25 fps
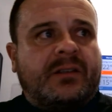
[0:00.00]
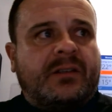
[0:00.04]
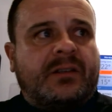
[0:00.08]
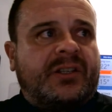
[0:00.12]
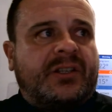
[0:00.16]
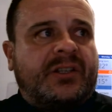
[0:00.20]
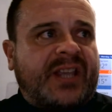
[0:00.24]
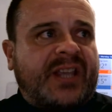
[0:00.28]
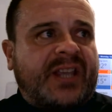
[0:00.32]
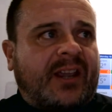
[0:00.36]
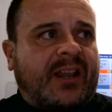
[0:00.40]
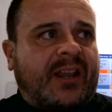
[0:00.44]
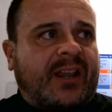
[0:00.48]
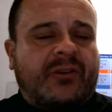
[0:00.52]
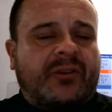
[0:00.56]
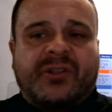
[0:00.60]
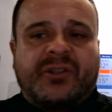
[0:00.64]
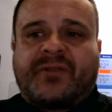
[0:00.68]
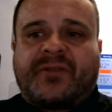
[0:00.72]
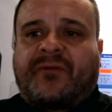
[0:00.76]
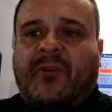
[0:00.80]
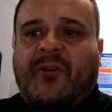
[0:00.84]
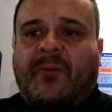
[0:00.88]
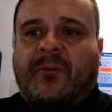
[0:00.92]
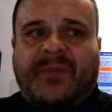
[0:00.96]

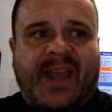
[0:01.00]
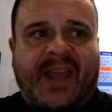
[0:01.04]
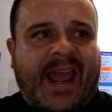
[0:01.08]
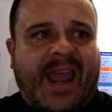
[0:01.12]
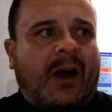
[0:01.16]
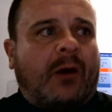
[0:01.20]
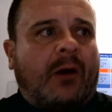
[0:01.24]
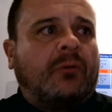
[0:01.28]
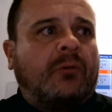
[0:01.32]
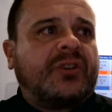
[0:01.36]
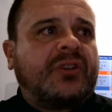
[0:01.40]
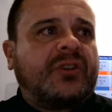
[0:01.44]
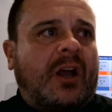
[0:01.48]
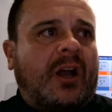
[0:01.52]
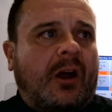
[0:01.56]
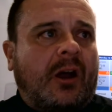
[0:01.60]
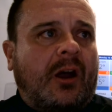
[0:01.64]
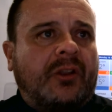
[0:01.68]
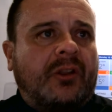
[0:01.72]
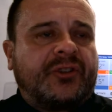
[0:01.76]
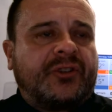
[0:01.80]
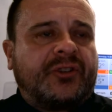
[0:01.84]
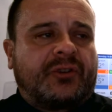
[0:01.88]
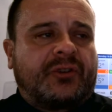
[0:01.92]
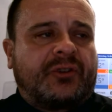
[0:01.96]
seconds from now to
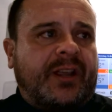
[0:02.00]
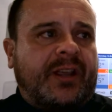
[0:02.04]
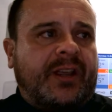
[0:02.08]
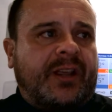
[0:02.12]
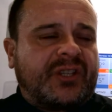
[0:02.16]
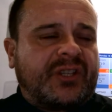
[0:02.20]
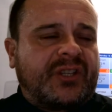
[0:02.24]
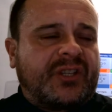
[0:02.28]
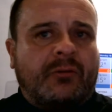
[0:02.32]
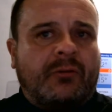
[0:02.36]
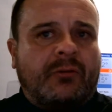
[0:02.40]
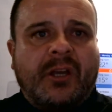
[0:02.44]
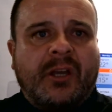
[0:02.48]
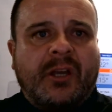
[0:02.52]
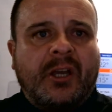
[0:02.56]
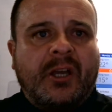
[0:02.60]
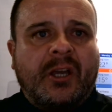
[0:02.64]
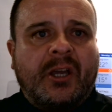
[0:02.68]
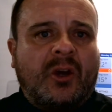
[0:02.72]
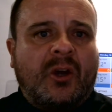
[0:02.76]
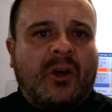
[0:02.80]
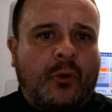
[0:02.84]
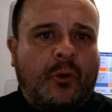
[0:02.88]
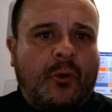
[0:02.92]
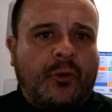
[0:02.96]
answer it. So
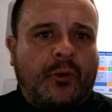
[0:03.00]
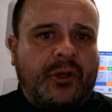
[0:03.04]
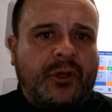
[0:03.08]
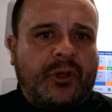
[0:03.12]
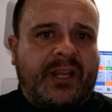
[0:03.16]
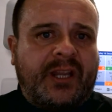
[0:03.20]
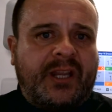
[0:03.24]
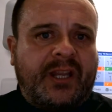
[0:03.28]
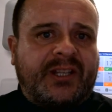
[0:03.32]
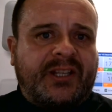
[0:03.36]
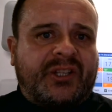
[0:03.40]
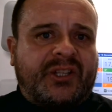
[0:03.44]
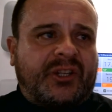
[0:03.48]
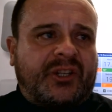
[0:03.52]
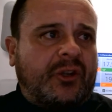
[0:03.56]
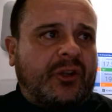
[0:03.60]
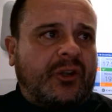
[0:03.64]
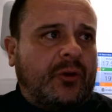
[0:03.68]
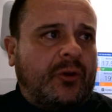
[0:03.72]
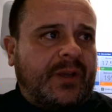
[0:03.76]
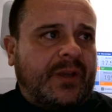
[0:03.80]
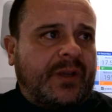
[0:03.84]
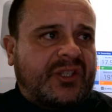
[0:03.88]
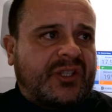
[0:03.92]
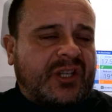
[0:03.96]
all you need to
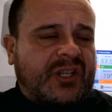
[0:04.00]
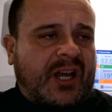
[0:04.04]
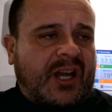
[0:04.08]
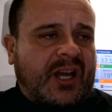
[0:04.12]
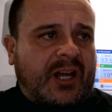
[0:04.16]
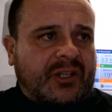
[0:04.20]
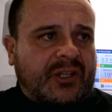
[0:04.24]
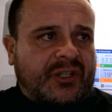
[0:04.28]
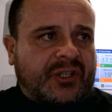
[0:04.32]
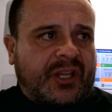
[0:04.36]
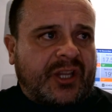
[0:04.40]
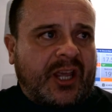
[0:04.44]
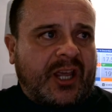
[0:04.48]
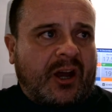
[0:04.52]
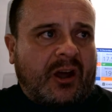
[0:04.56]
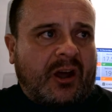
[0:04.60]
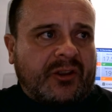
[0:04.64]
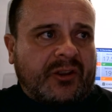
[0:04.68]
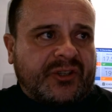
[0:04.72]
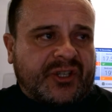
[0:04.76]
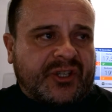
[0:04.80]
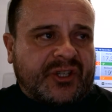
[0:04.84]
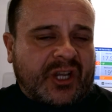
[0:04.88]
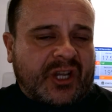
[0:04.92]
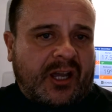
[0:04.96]
do is touch the
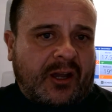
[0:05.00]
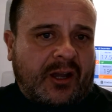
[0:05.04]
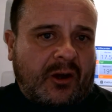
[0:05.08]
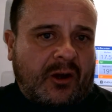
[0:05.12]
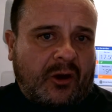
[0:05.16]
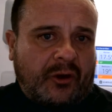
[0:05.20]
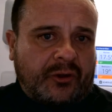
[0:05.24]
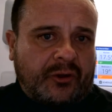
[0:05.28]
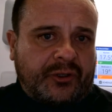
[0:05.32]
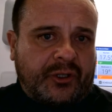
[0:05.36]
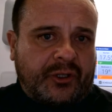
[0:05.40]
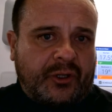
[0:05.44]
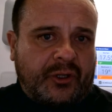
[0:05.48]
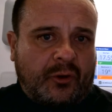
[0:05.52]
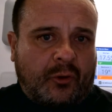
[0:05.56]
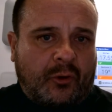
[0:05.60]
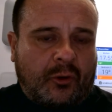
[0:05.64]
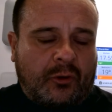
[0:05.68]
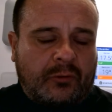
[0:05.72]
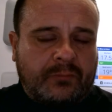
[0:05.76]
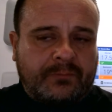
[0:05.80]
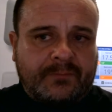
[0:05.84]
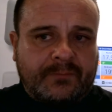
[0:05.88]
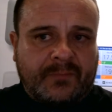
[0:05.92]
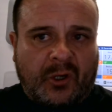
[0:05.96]
answer on
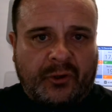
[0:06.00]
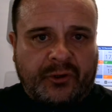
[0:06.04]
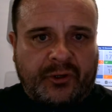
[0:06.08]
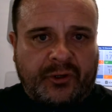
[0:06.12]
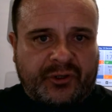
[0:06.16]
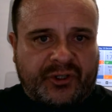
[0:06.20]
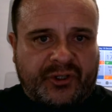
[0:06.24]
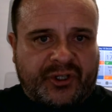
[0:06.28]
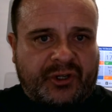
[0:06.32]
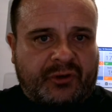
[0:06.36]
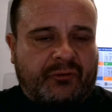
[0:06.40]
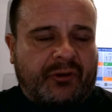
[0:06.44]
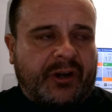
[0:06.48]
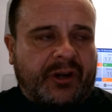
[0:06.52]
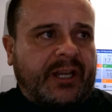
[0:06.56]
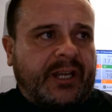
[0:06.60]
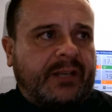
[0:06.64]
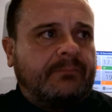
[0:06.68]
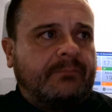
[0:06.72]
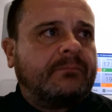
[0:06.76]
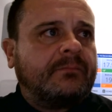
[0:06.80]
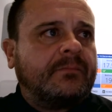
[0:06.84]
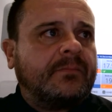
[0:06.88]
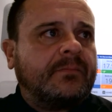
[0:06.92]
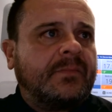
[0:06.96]
your on your
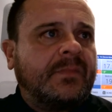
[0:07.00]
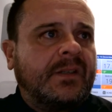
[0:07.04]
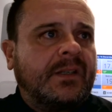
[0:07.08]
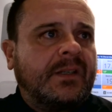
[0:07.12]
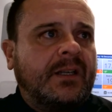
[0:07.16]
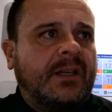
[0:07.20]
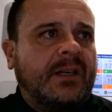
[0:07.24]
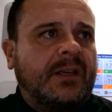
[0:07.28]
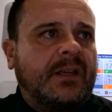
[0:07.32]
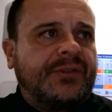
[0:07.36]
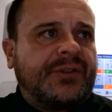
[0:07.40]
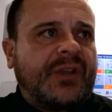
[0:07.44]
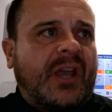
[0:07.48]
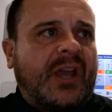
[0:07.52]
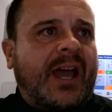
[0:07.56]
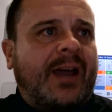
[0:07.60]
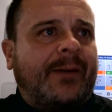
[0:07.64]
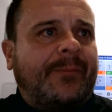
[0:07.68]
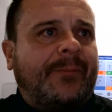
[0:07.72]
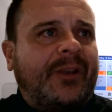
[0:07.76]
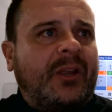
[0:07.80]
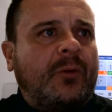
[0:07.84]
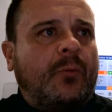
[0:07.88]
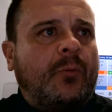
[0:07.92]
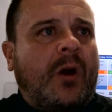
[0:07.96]
screen. So
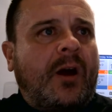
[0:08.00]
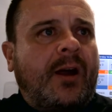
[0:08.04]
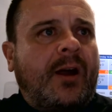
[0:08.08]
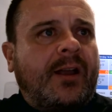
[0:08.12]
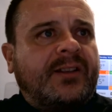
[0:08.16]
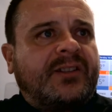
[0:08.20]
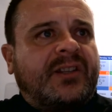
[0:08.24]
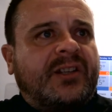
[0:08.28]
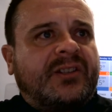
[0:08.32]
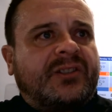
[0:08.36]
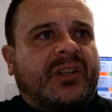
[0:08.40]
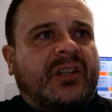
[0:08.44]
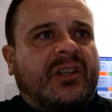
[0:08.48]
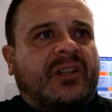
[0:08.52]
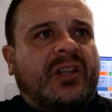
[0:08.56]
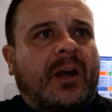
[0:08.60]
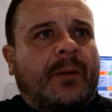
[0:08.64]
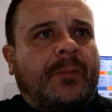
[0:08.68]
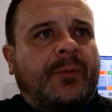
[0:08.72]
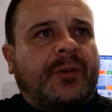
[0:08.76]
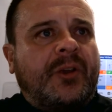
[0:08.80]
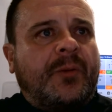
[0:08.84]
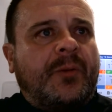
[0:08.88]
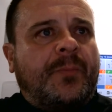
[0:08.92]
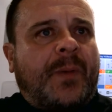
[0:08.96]
how many wires does the
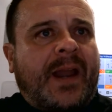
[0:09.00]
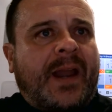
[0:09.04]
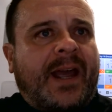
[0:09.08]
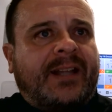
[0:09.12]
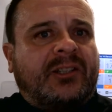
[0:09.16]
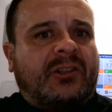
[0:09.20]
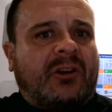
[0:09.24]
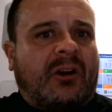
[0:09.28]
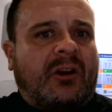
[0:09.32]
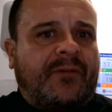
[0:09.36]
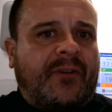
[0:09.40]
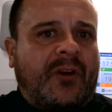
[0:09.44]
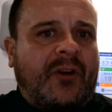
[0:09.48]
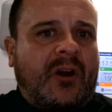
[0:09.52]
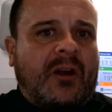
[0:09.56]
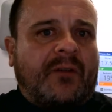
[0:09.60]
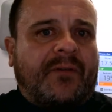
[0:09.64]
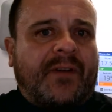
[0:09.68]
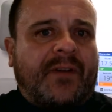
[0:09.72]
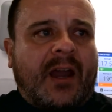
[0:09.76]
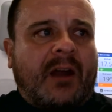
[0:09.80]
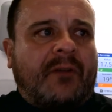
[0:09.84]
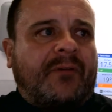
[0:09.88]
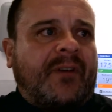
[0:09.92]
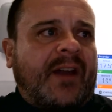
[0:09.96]
W-plan diverter
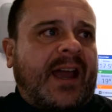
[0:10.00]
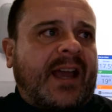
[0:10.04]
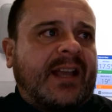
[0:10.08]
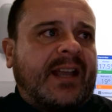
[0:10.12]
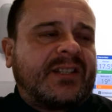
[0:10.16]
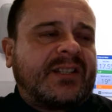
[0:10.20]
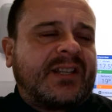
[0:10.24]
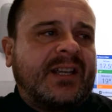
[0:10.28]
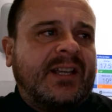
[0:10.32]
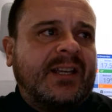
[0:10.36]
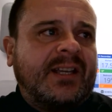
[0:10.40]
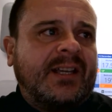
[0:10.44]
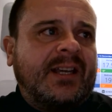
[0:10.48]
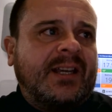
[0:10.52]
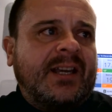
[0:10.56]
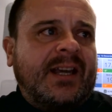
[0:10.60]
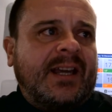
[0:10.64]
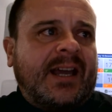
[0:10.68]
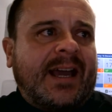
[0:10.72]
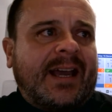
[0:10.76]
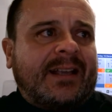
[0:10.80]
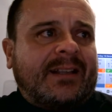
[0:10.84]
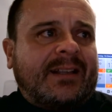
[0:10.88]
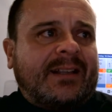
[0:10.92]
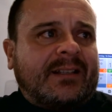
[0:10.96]
valve has
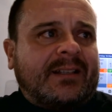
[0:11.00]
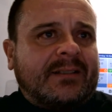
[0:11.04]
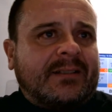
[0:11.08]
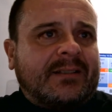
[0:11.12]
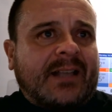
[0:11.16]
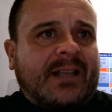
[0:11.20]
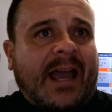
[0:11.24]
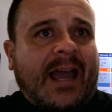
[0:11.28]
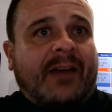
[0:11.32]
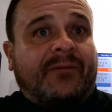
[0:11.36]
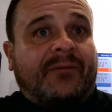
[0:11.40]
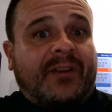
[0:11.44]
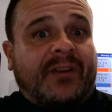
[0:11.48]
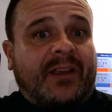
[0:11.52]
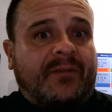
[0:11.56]
have